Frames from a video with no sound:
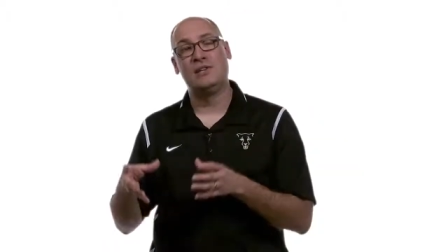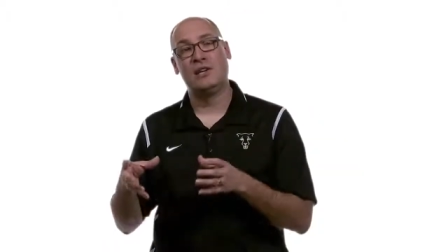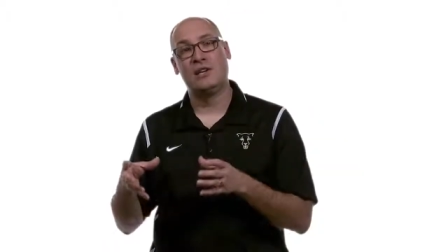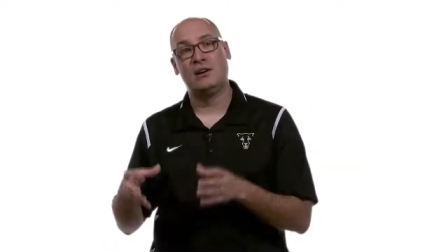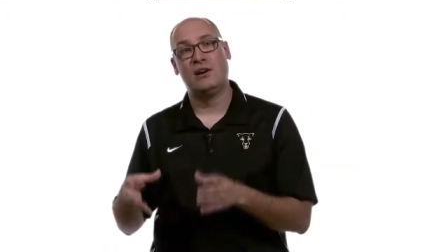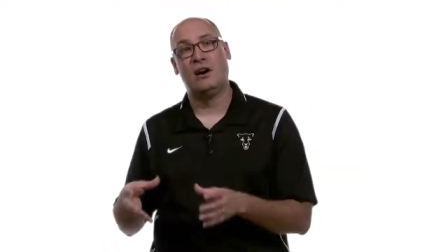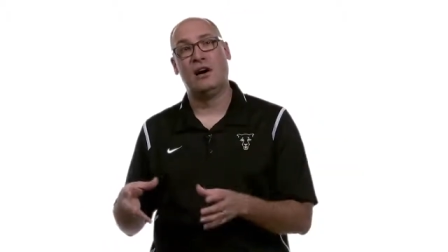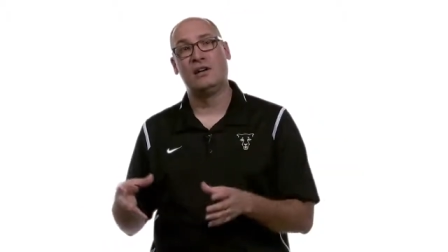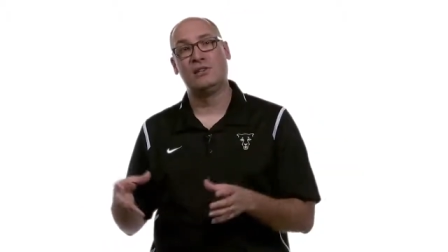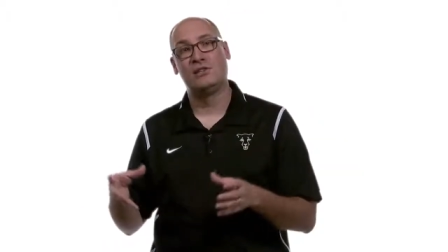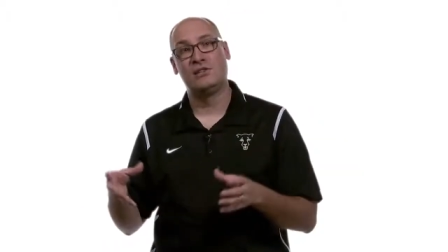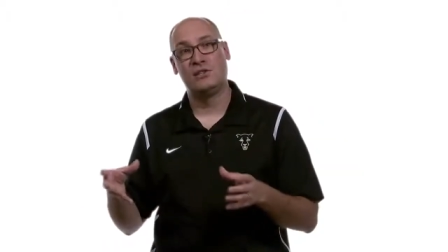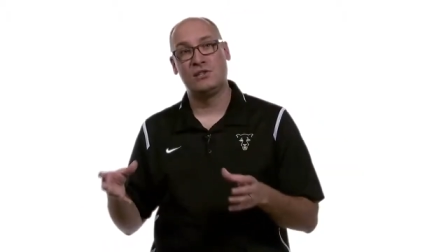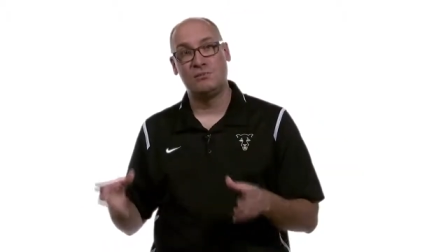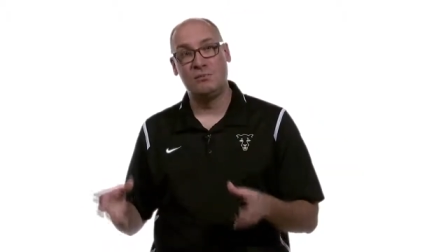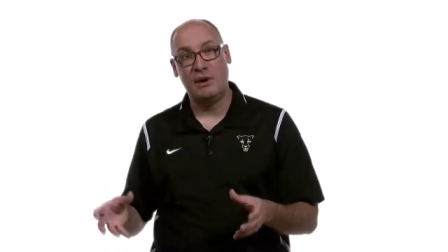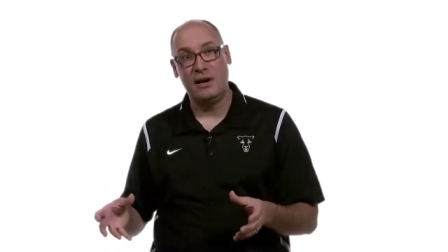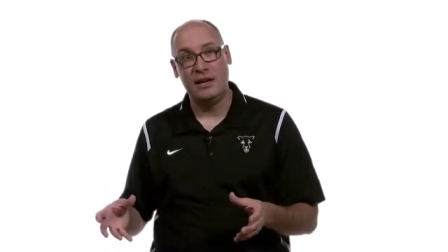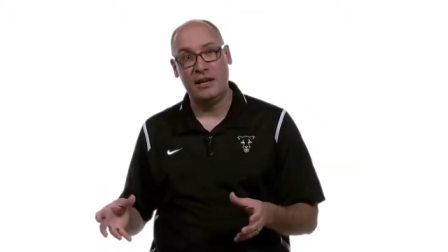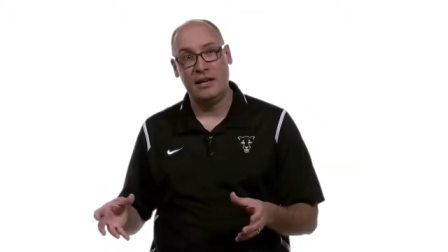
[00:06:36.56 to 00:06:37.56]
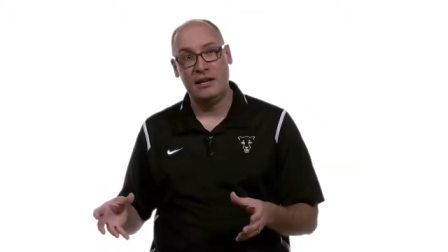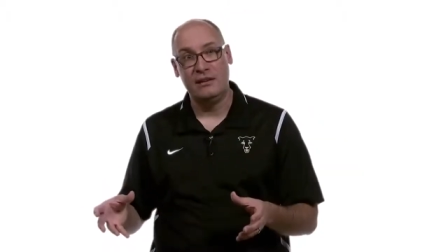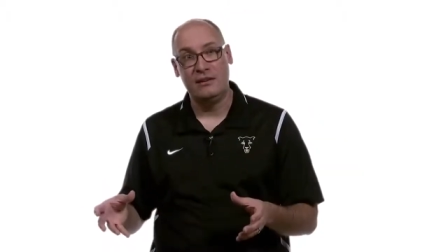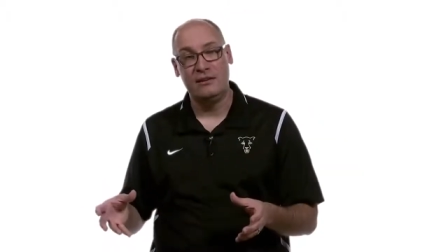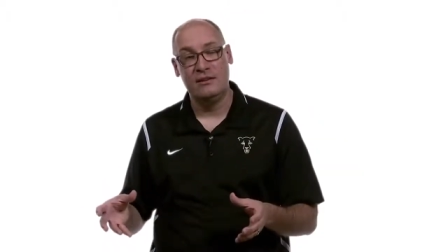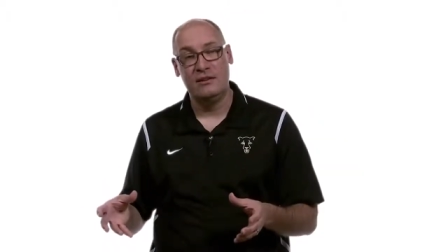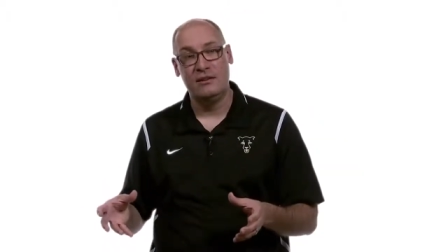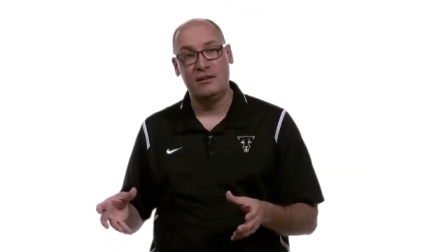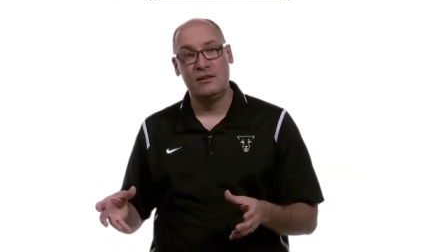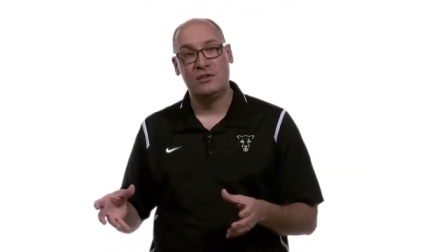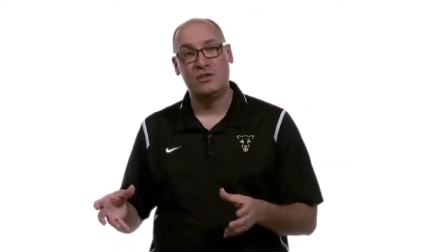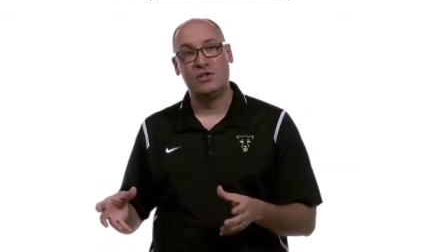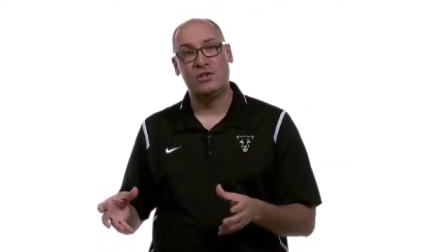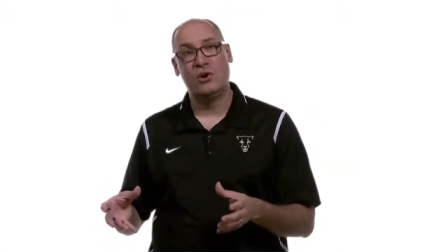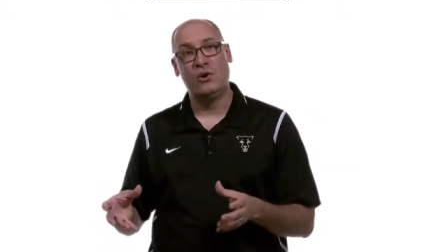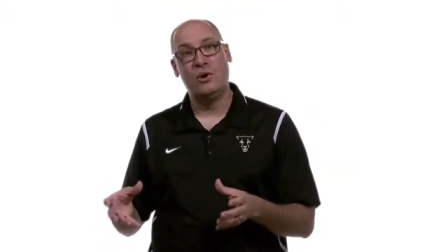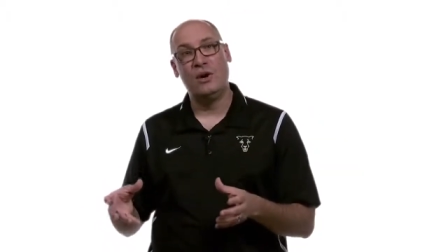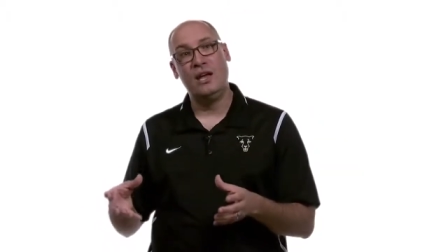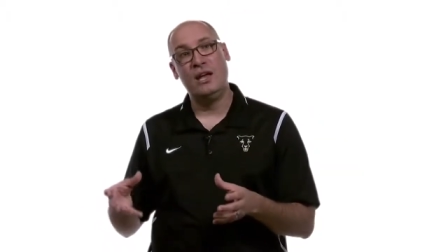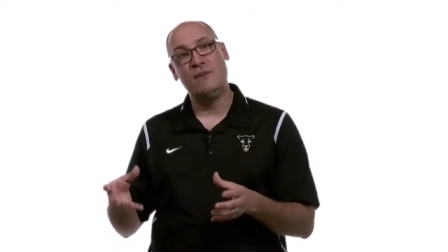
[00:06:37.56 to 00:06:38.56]
it costs us money.
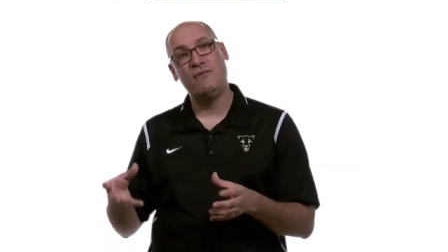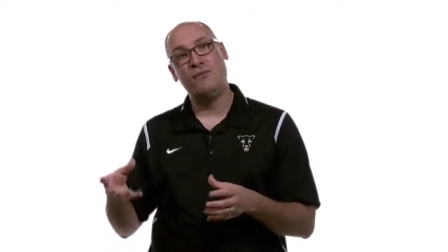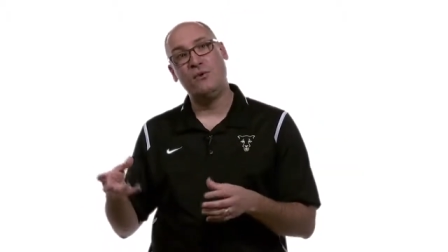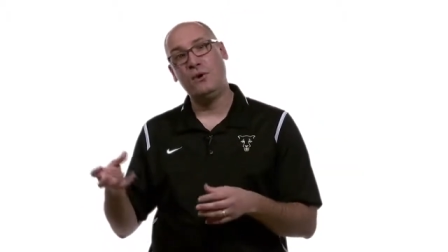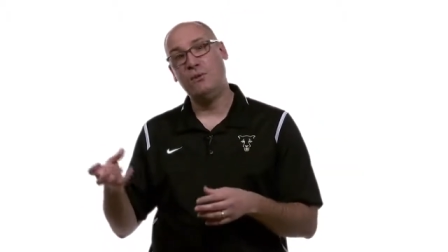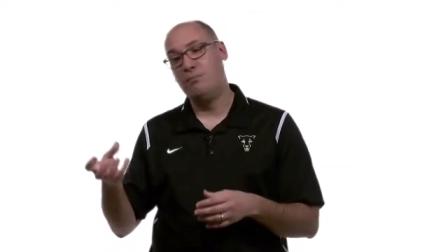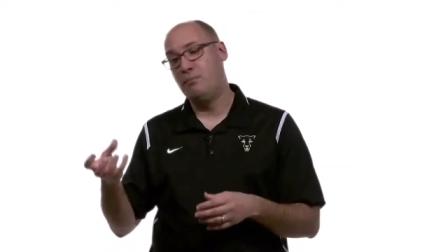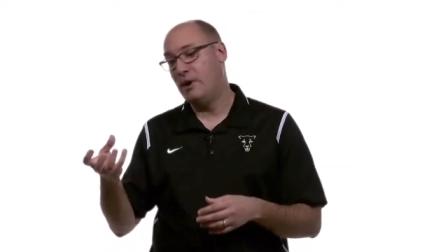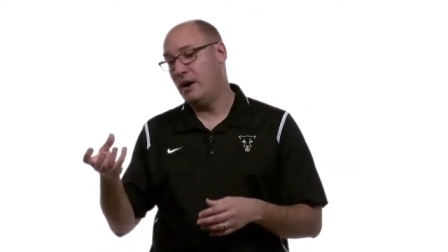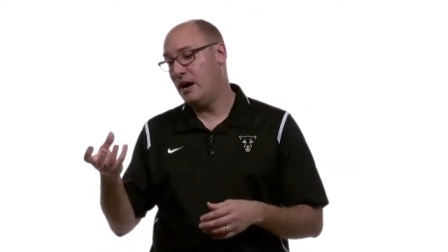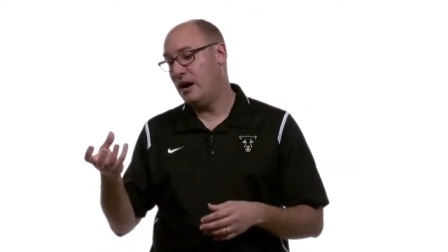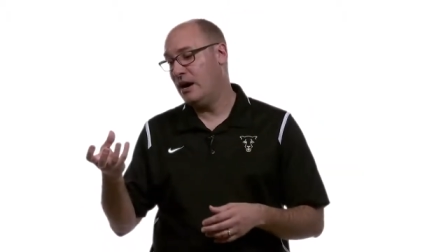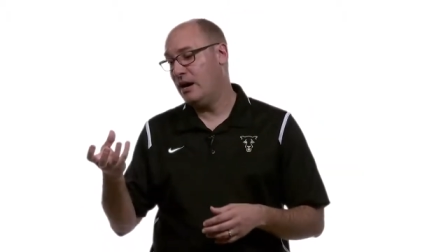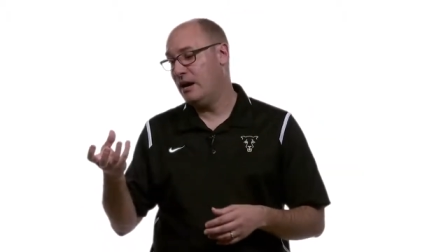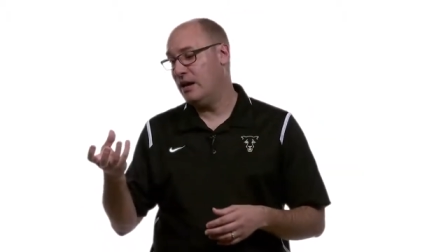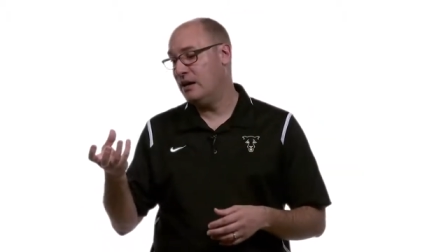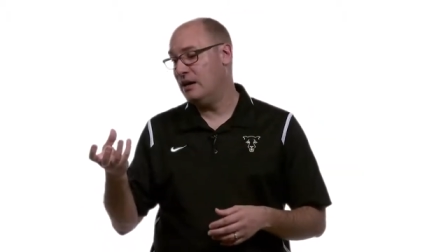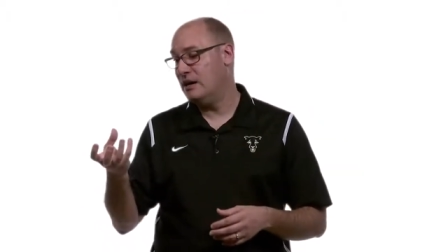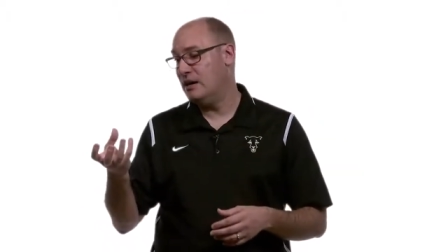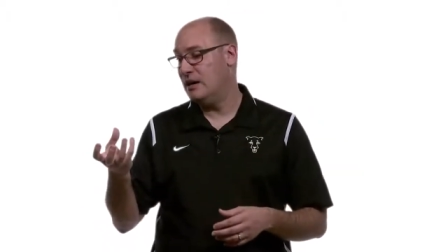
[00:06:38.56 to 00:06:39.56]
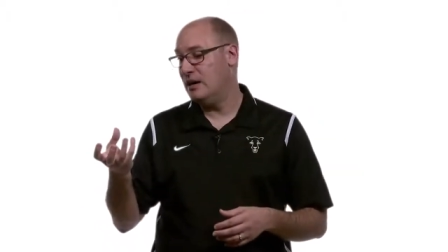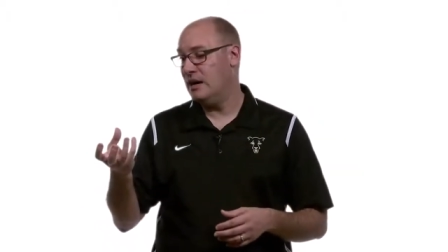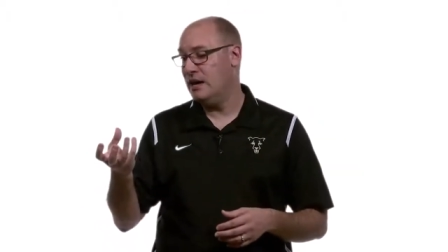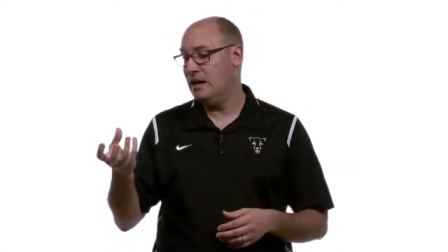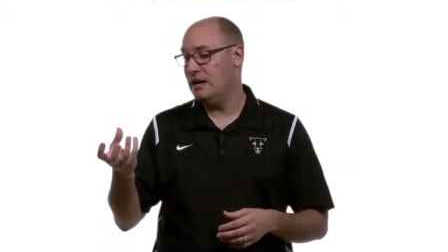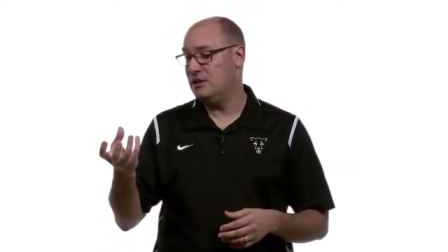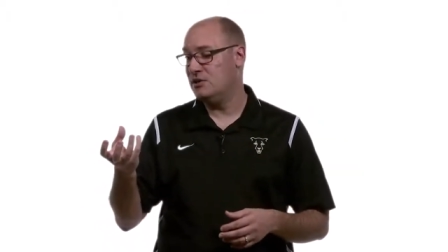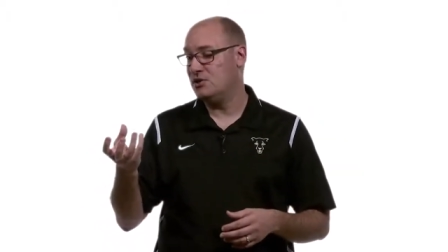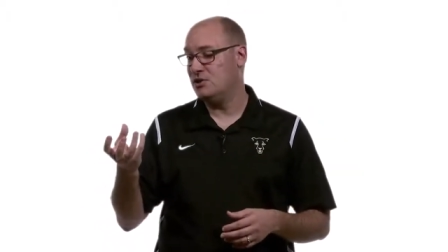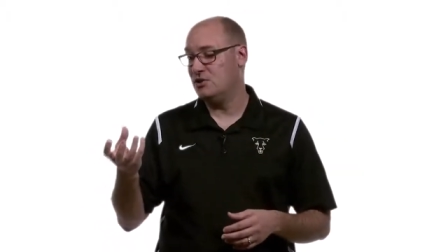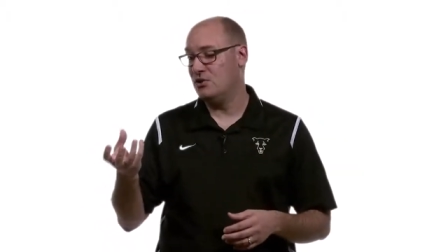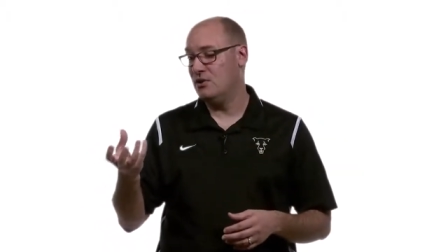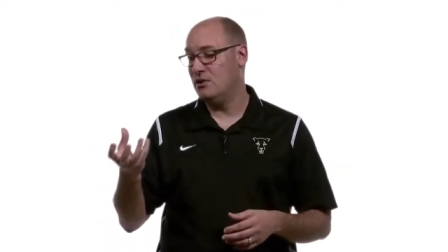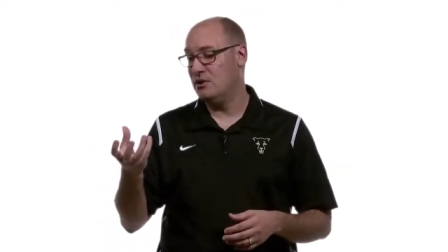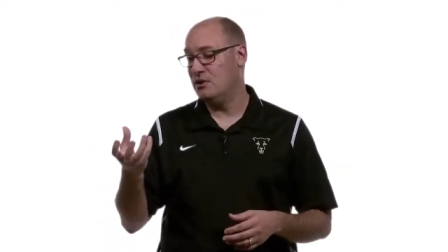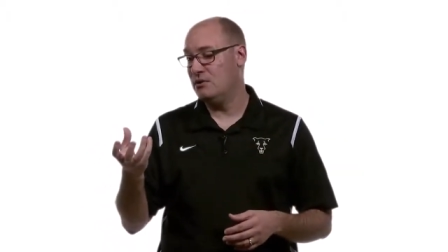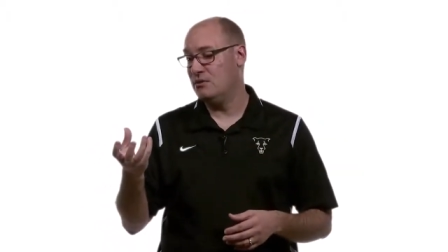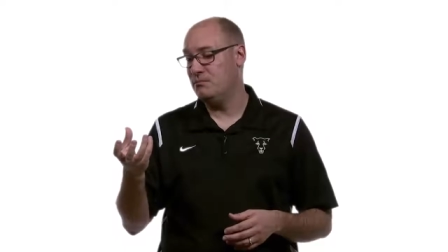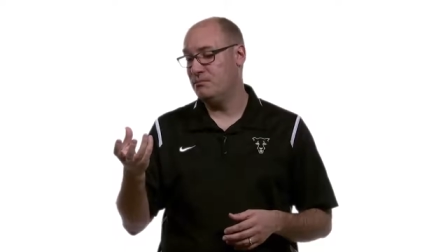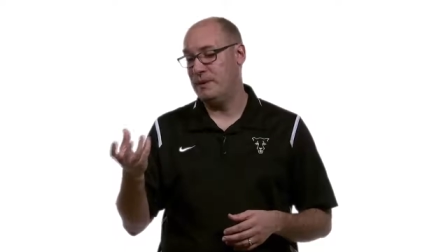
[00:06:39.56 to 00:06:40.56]
So if we buy a
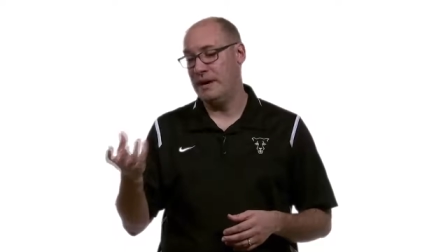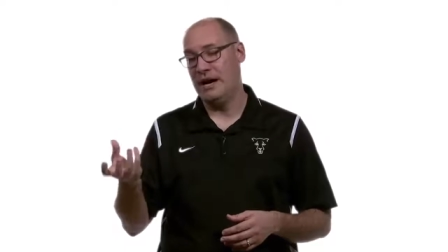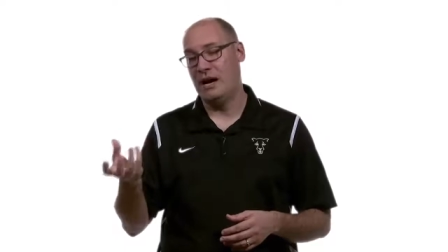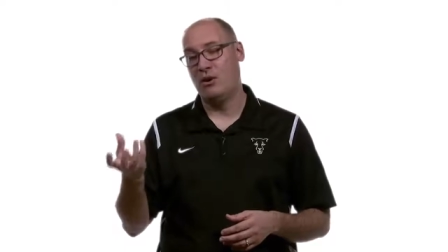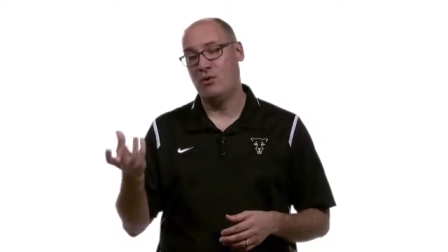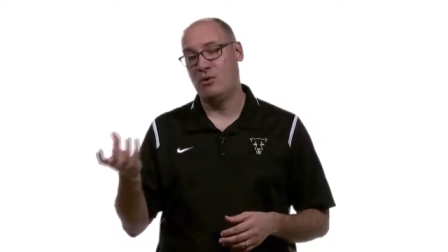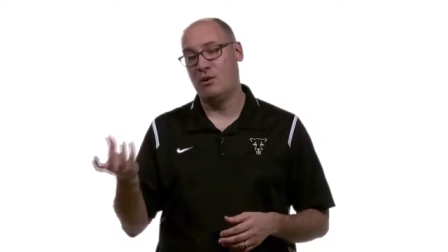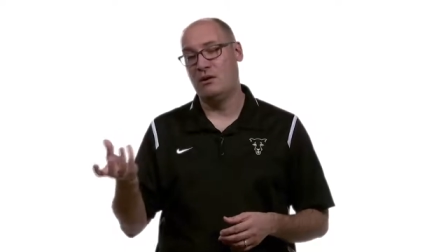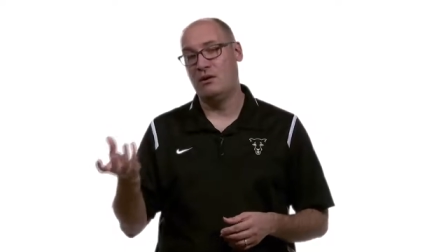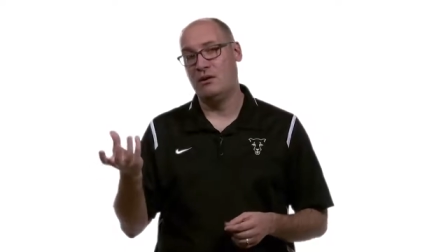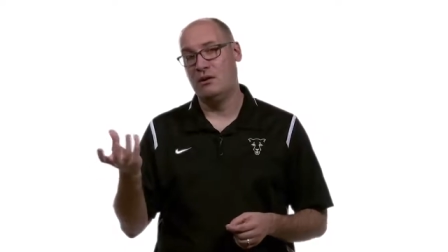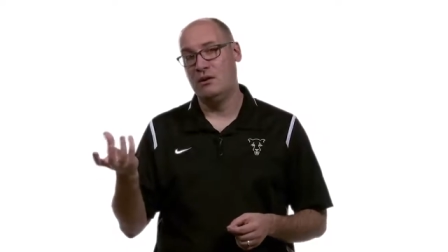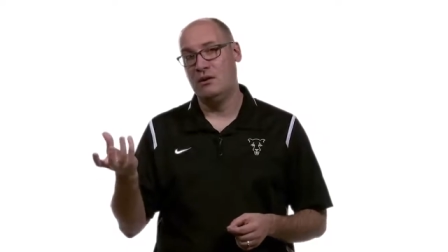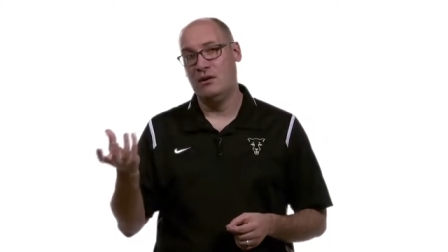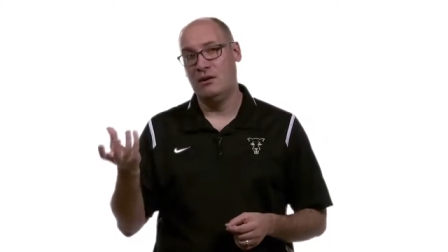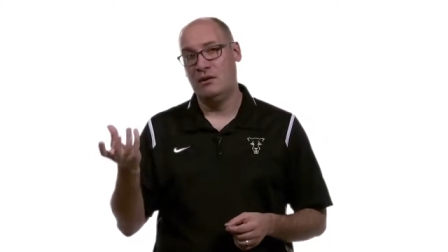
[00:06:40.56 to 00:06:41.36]
certain power